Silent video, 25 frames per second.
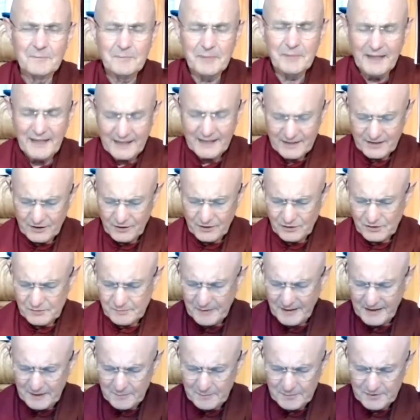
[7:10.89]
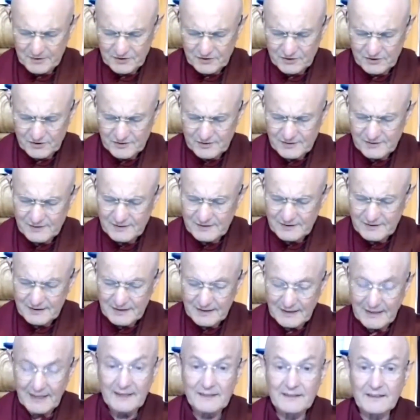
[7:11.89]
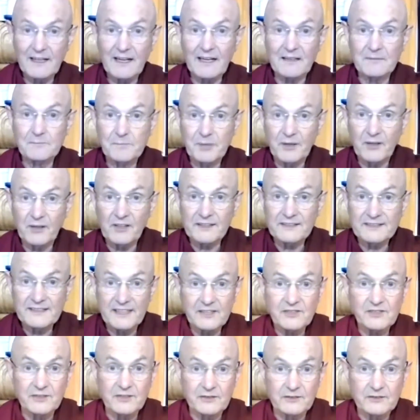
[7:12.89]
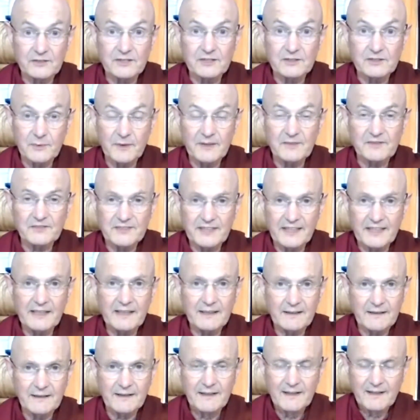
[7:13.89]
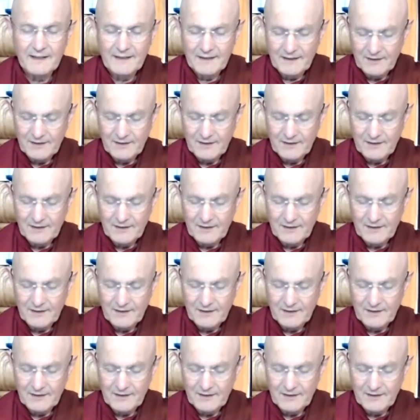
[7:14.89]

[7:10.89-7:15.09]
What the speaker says: by newspapers and politicians, as we've seen